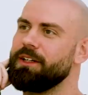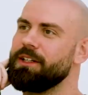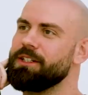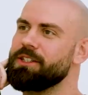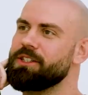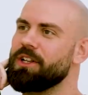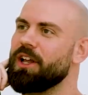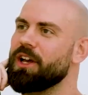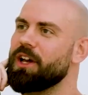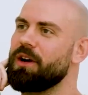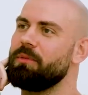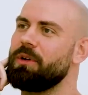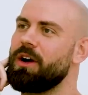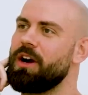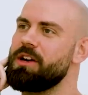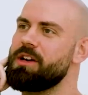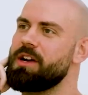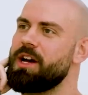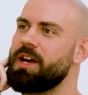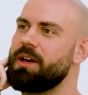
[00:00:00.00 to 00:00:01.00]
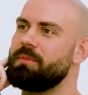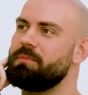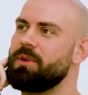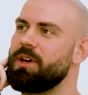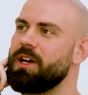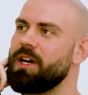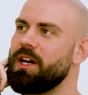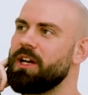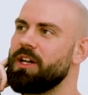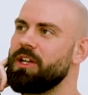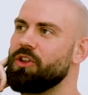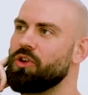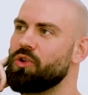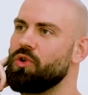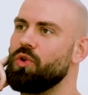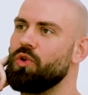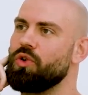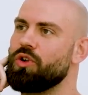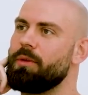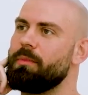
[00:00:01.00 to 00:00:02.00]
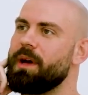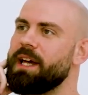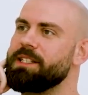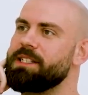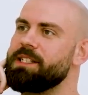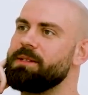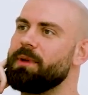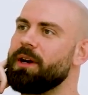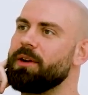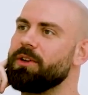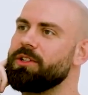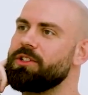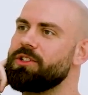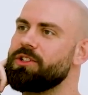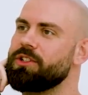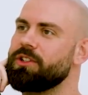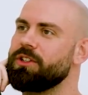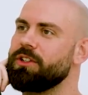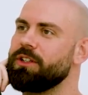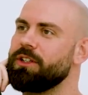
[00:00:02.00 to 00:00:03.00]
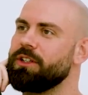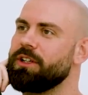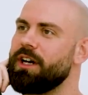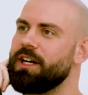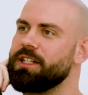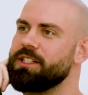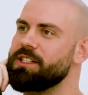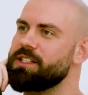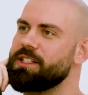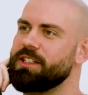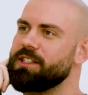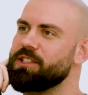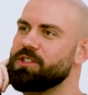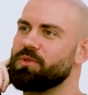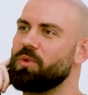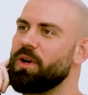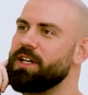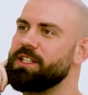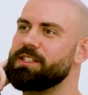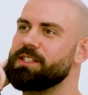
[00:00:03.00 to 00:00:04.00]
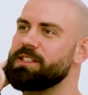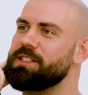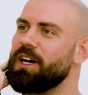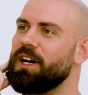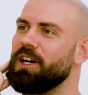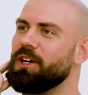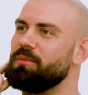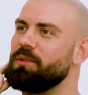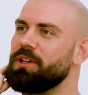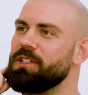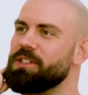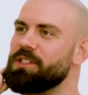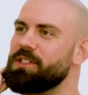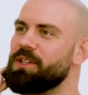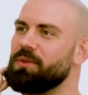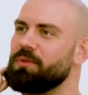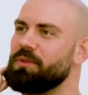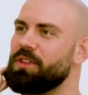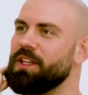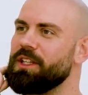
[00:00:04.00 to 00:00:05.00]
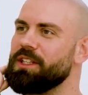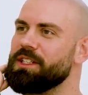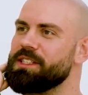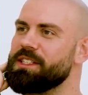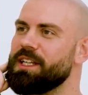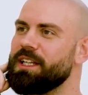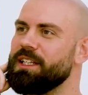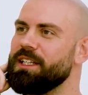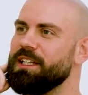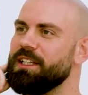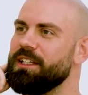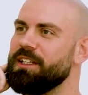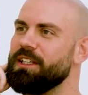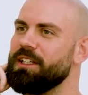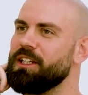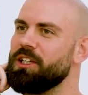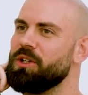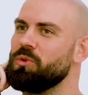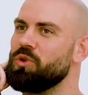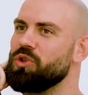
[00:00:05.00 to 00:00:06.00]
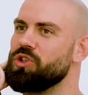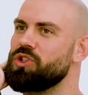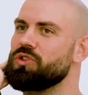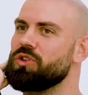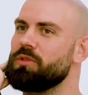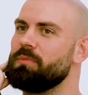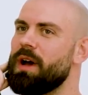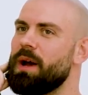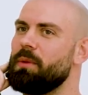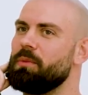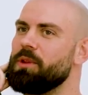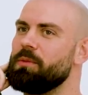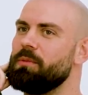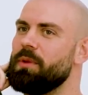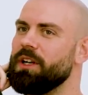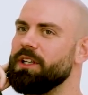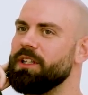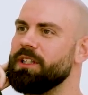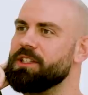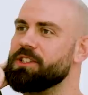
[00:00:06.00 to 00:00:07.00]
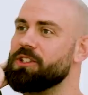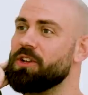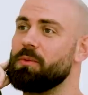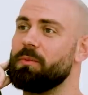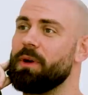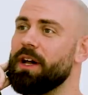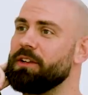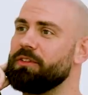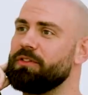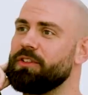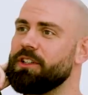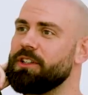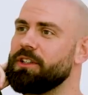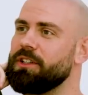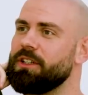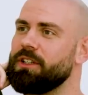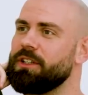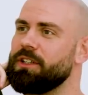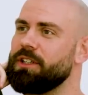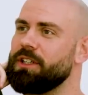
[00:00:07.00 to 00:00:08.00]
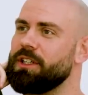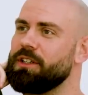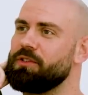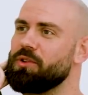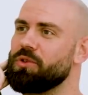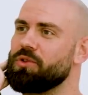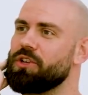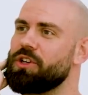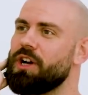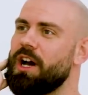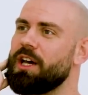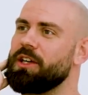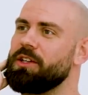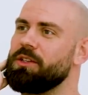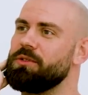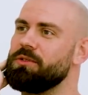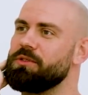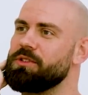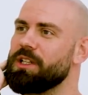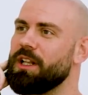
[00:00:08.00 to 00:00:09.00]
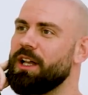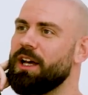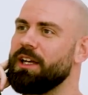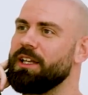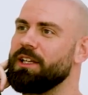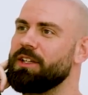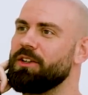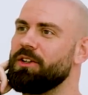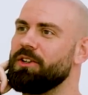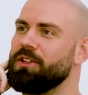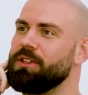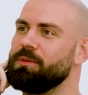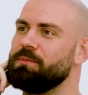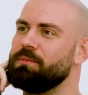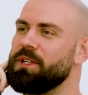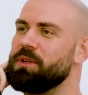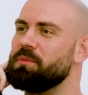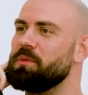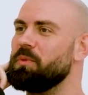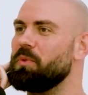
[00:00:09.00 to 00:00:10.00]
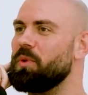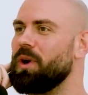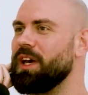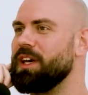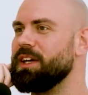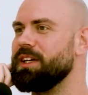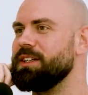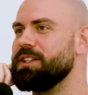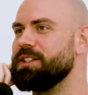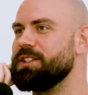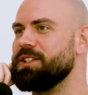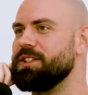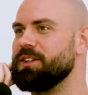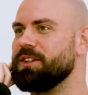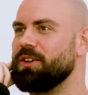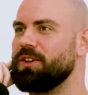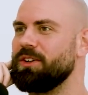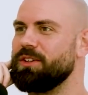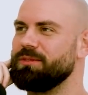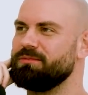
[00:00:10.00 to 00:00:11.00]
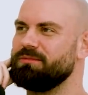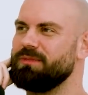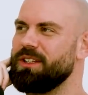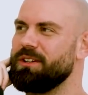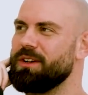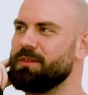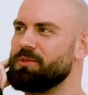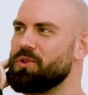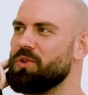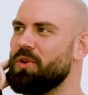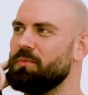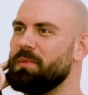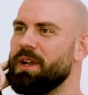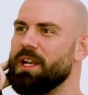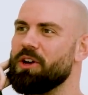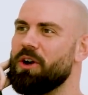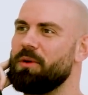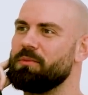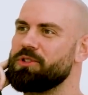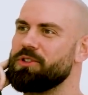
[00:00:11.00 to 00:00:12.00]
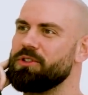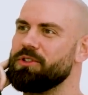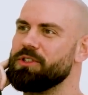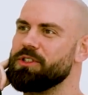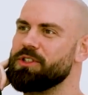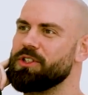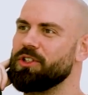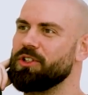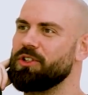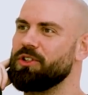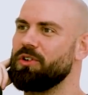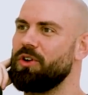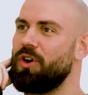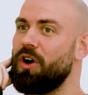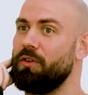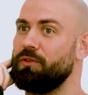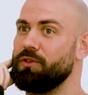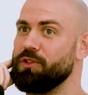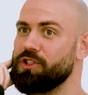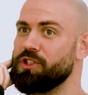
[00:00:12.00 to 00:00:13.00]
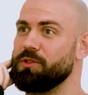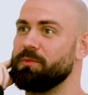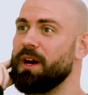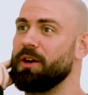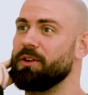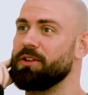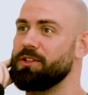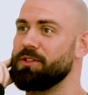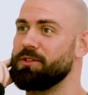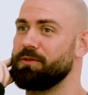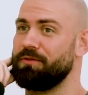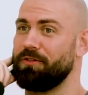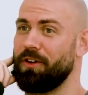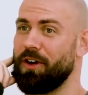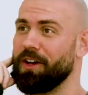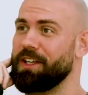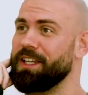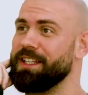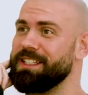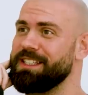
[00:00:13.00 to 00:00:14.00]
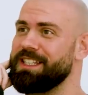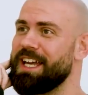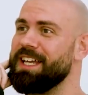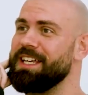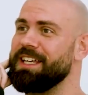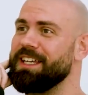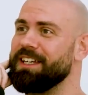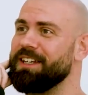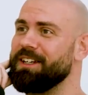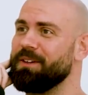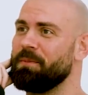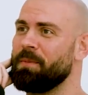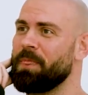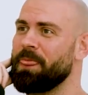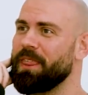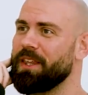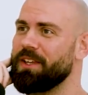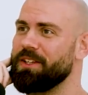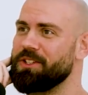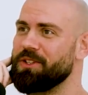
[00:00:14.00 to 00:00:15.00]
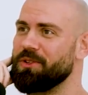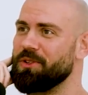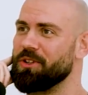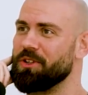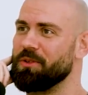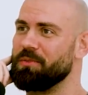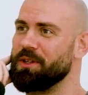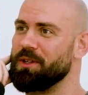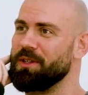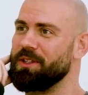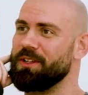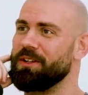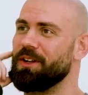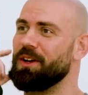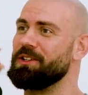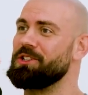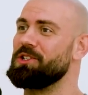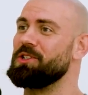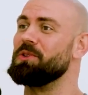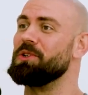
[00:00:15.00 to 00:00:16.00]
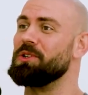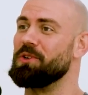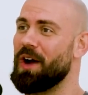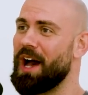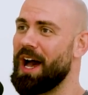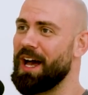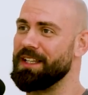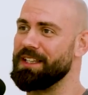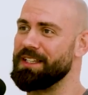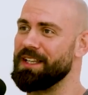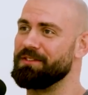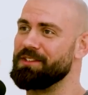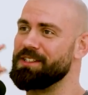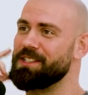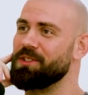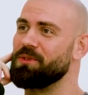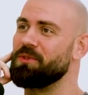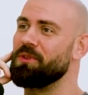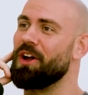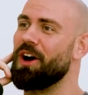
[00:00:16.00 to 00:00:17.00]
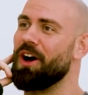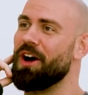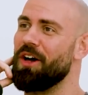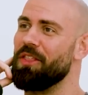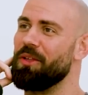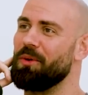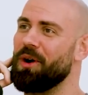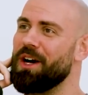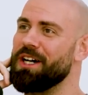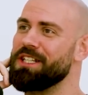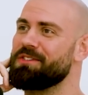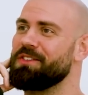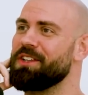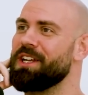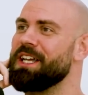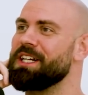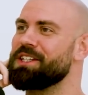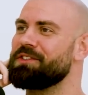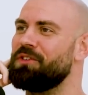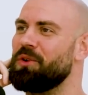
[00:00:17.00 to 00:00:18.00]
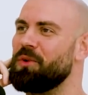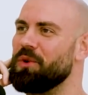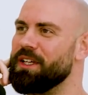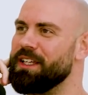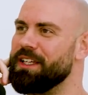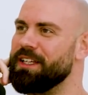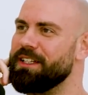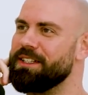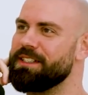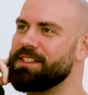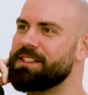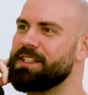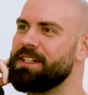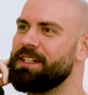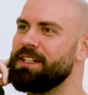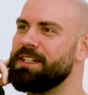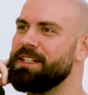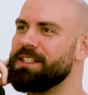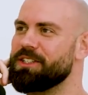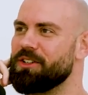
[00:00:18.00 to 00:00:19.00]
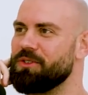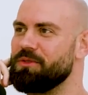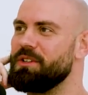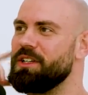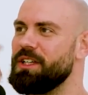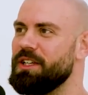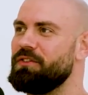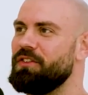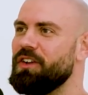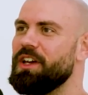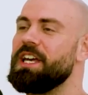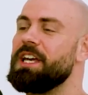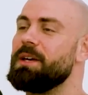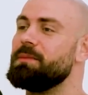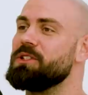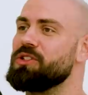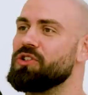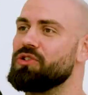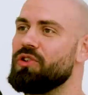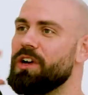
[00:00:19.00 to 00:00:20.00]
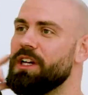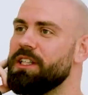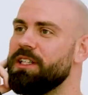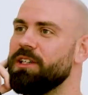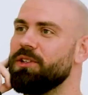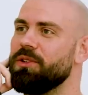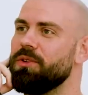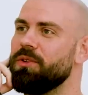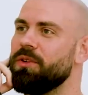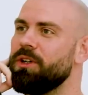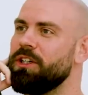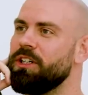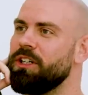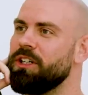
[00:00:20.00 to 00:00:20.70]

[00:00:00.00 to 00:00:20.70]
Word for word: So like I'm I, I am at the core I'm anti-marriage. I just think it's a waste of time. I just don't think there's any. Once you're a man with money, there's no benefit if you're a guy who's like earning minimum wage, you're not, you haven't got many options and a girl offers to marry you, fucking take it. Because you're going to be, you know, it's you in your hand every single night otherwise for the next 40 years. So for him, it's a great deal.